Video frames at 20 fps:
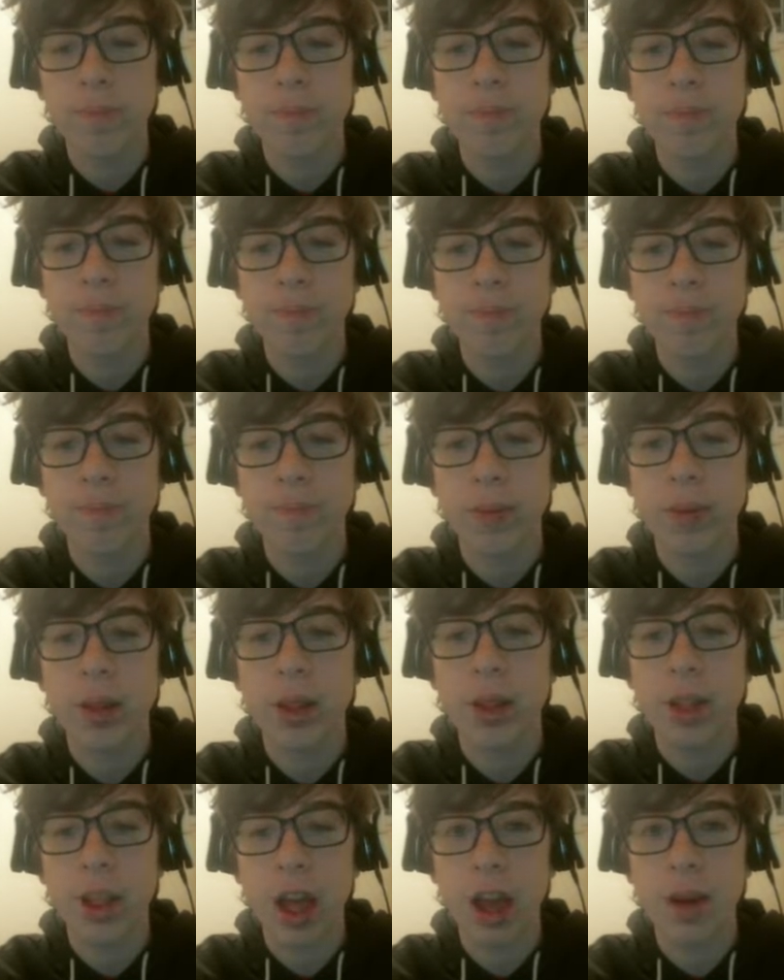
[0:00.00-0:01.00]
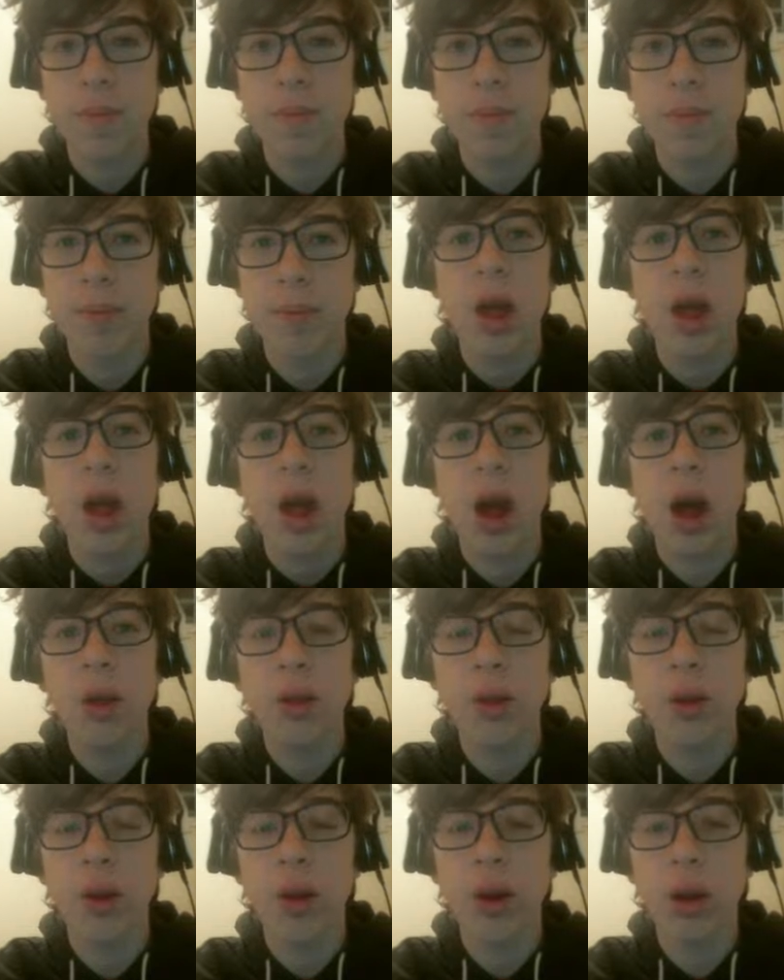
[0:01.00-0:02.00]
hmm, sad.
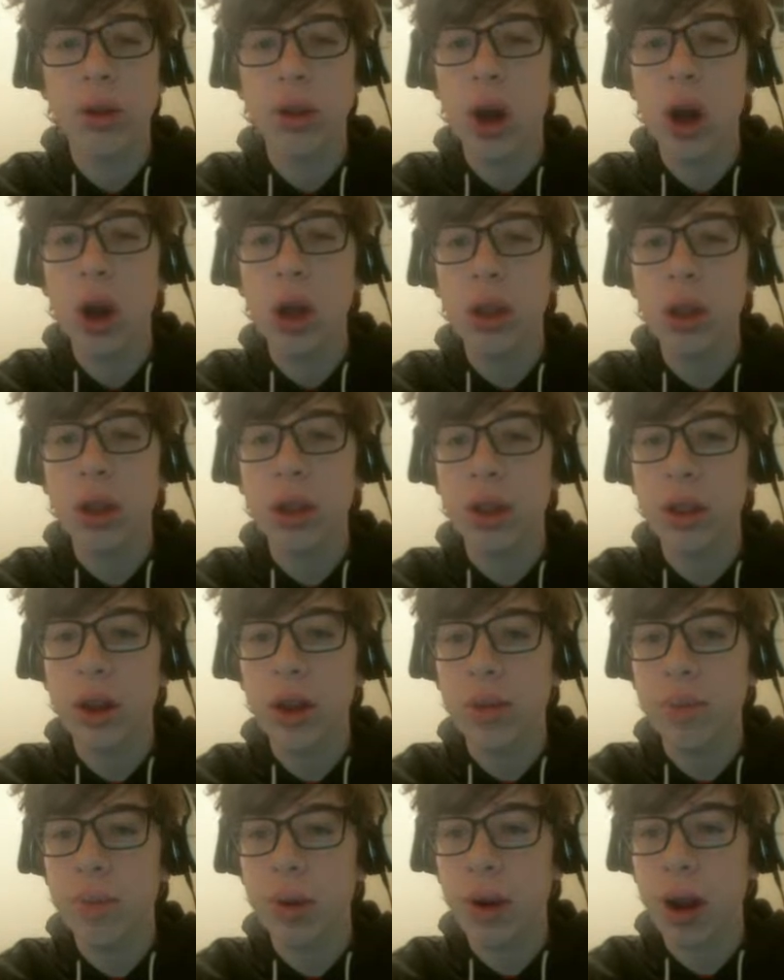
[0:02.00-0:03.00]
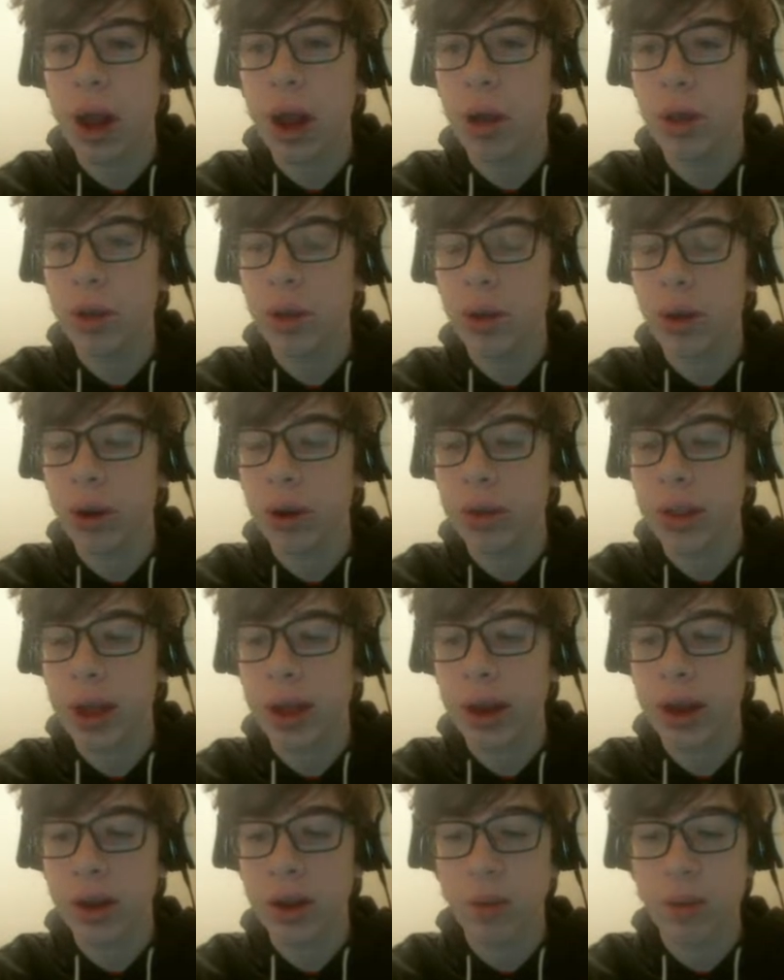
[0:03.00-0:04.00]
also not on this list, but I also heard
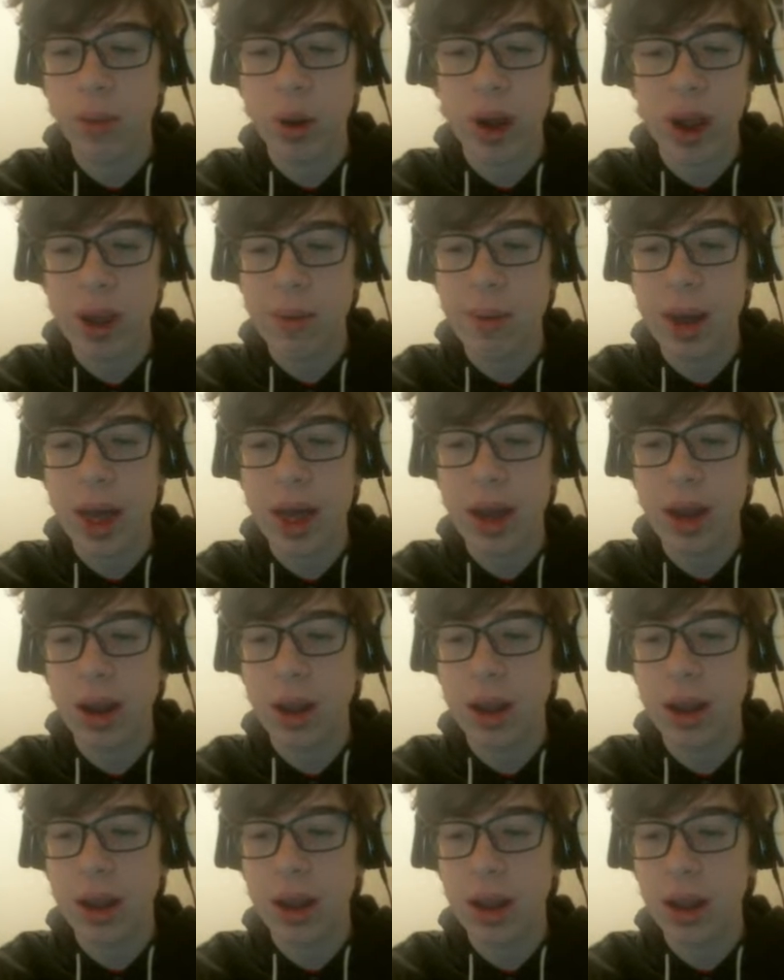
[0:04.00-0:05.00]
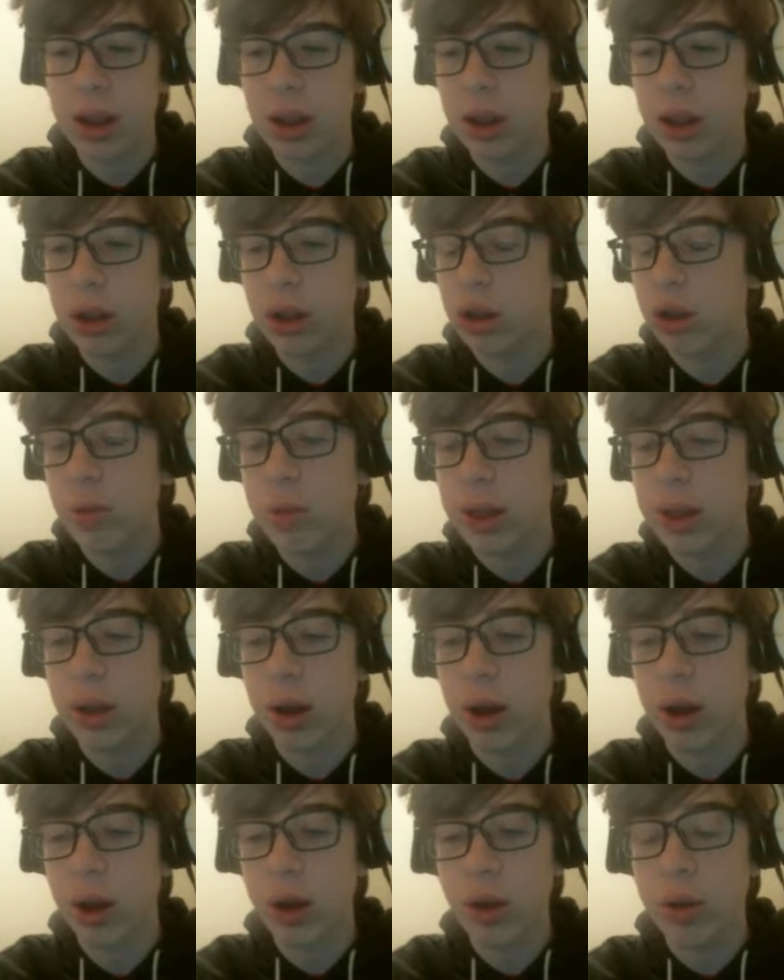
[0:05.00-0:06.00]
that Rayman and
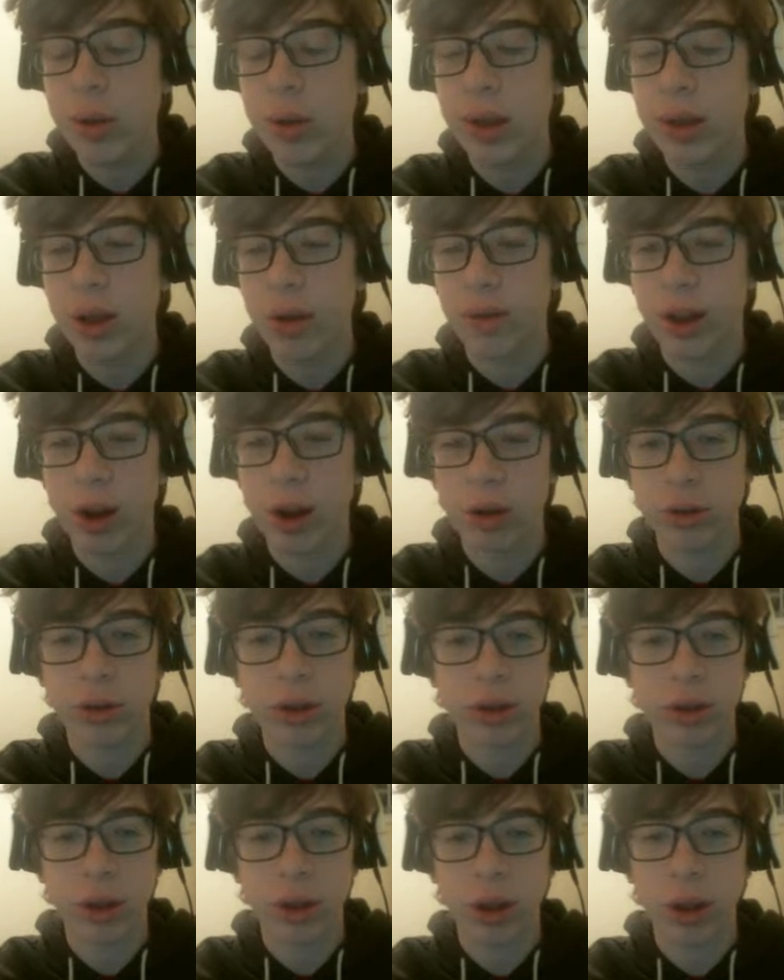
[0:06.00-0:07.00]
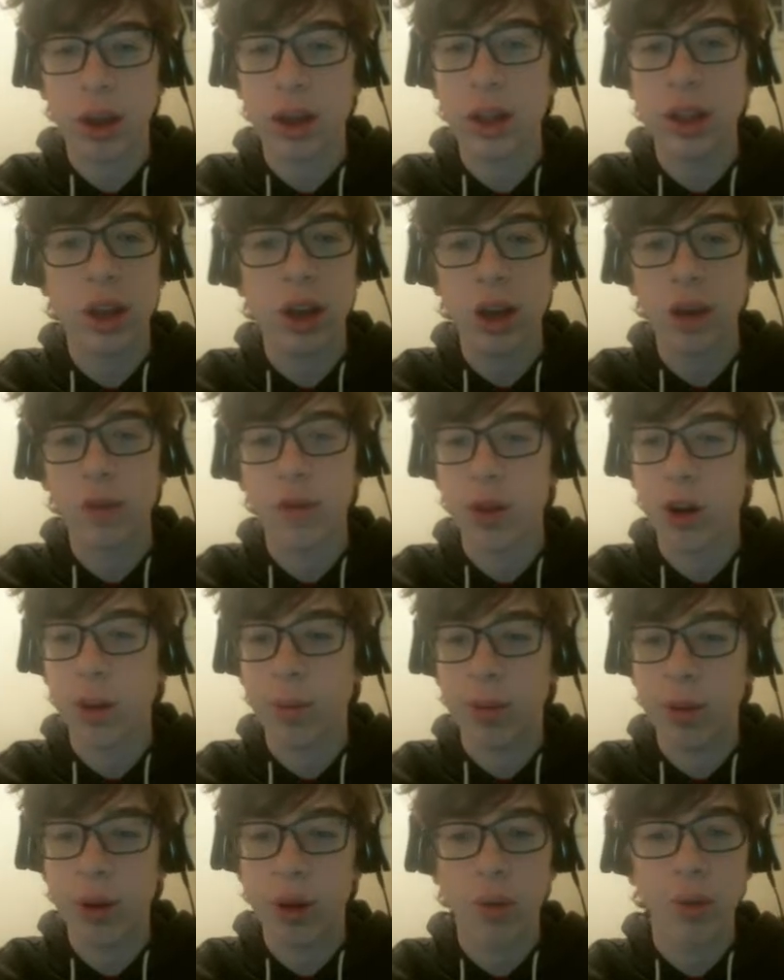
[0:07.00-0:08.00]
Ubisoft Ubisoft characters are like
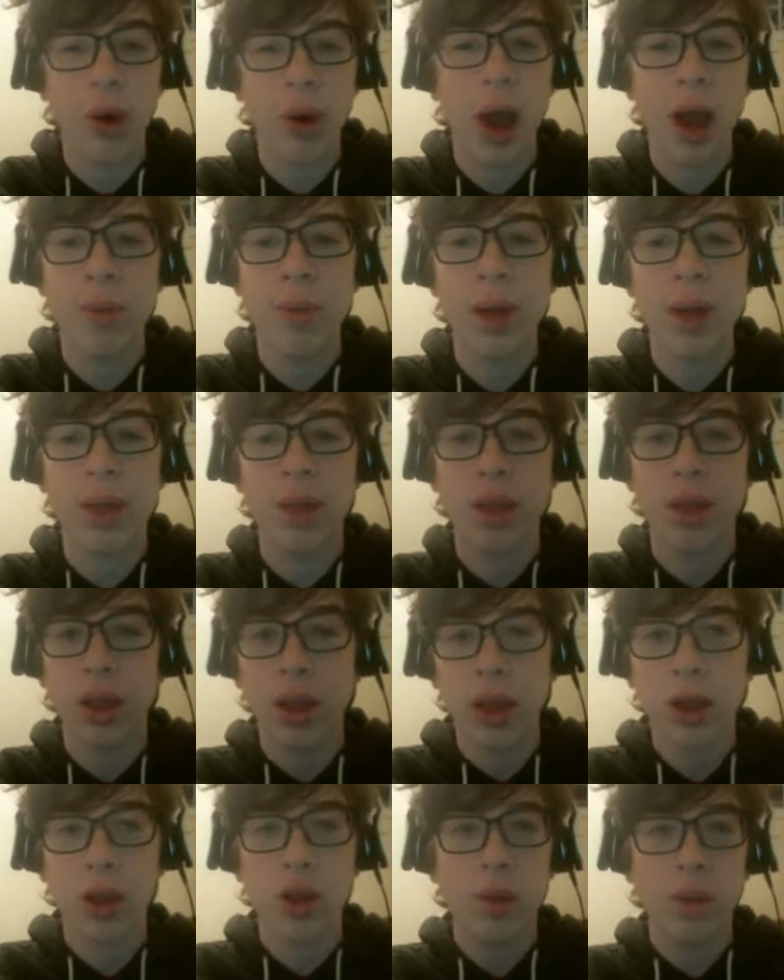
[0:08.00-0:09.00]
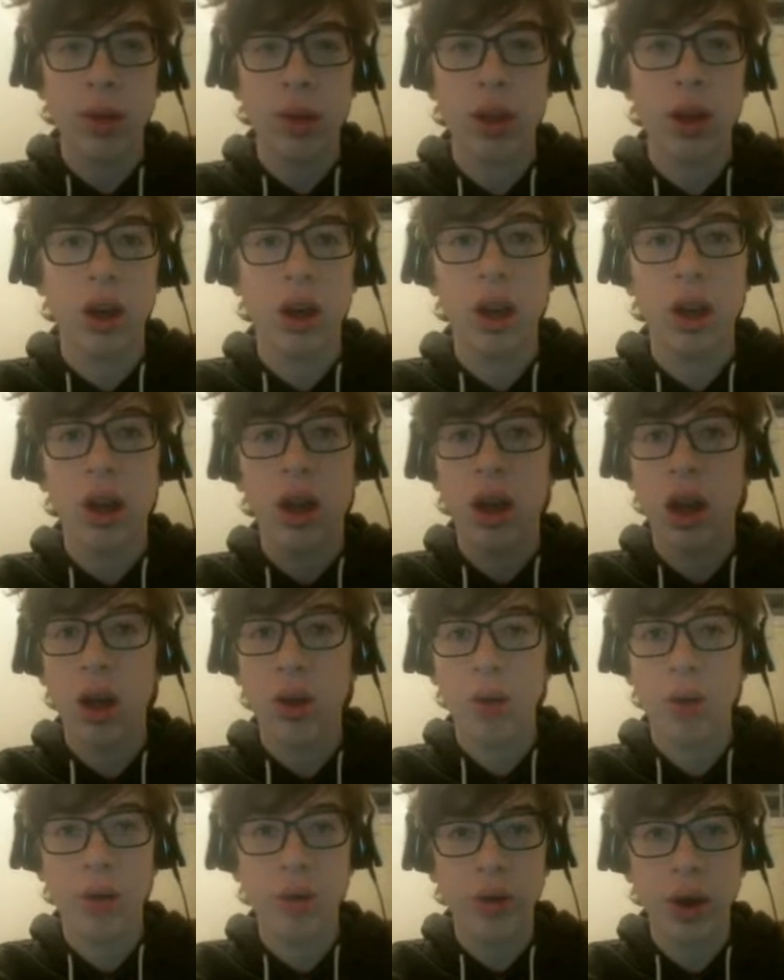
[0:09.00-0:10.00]
deconfirmed. So rabbits, Ubisoft,
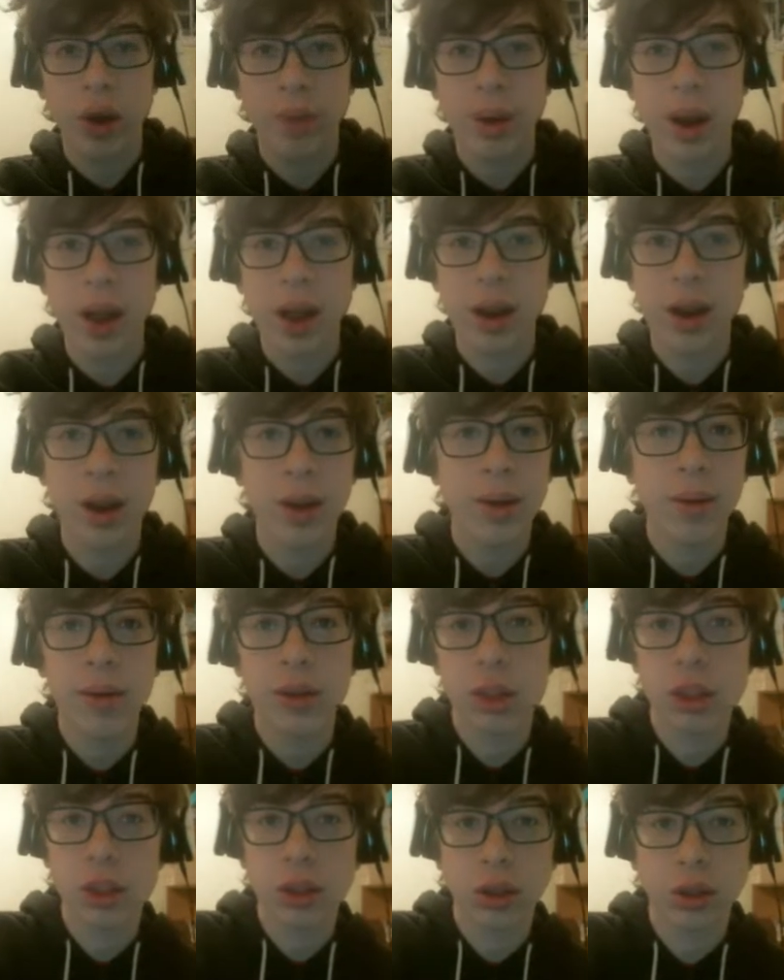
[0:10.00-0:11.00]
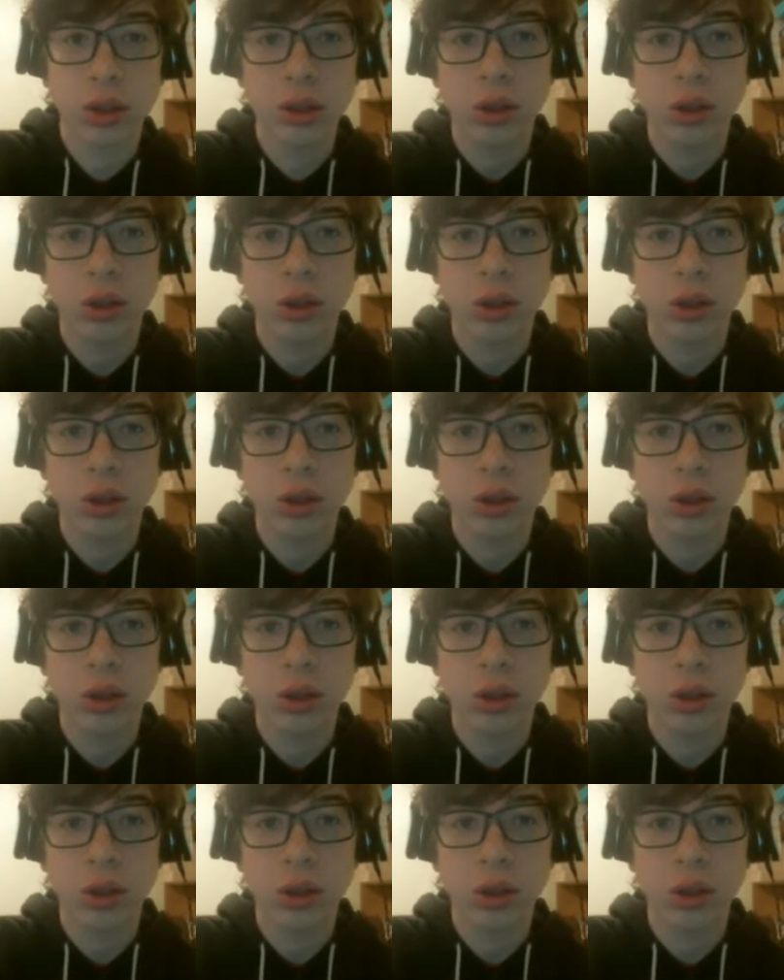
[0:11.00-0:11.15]
R Rayman, just